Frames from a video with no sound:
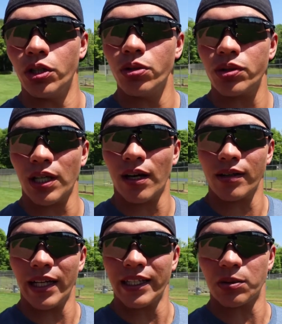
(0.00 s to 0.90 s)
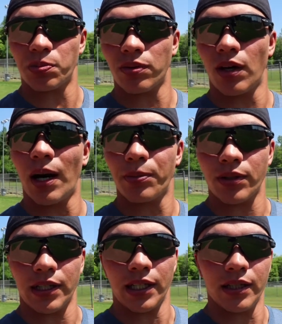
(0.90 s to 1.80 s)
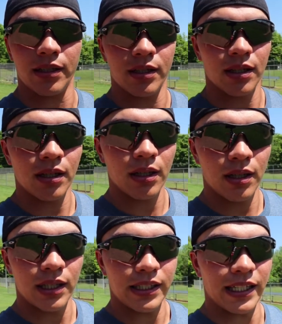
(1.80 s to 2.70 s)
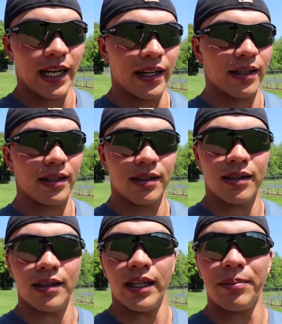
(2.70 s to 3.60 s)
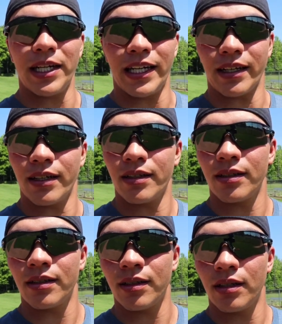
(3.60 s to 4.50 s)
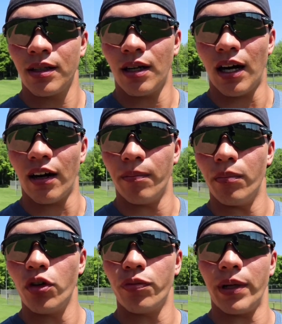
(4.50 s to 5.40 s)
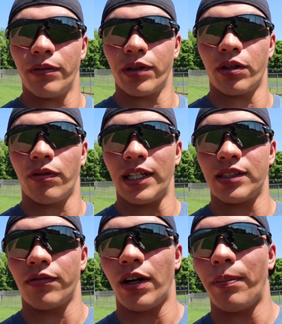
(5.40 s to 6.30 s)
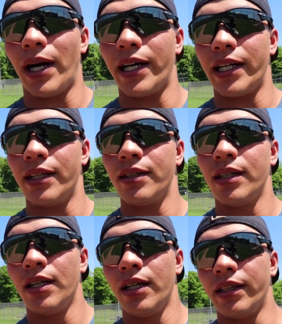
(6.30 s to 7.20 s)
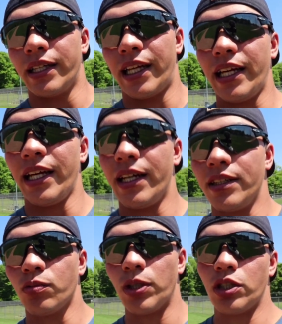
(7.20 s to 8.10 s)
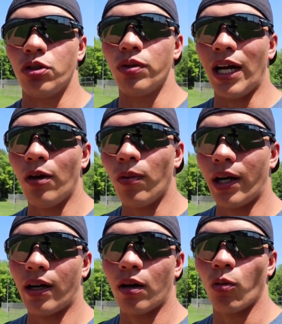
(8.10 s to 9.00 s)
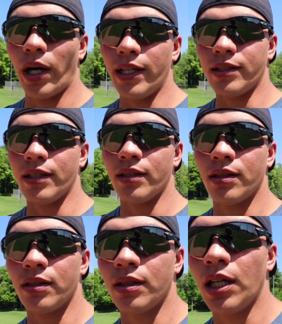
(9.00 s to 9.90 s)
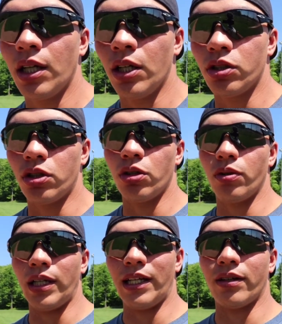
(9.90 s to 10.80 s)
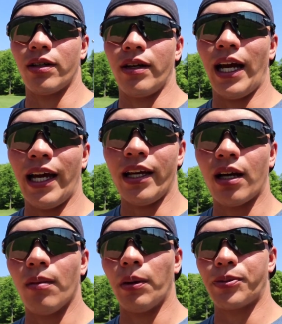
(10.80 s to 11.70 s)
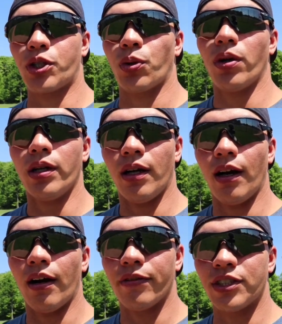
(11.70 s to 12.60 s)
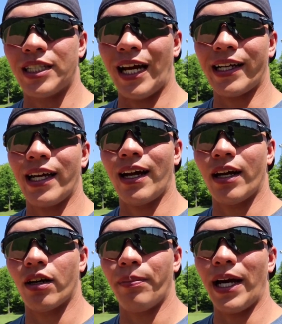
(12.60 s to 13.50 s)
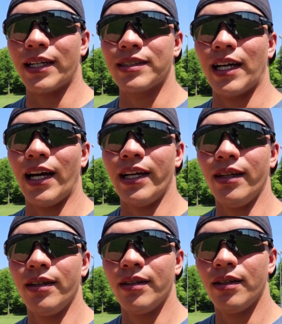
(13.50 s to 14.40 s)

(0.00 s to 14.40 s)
use our legs properly, yet limiting our movement with the rest of our body. The key is we do not want our weight to either A, come up short of stacking on our backside,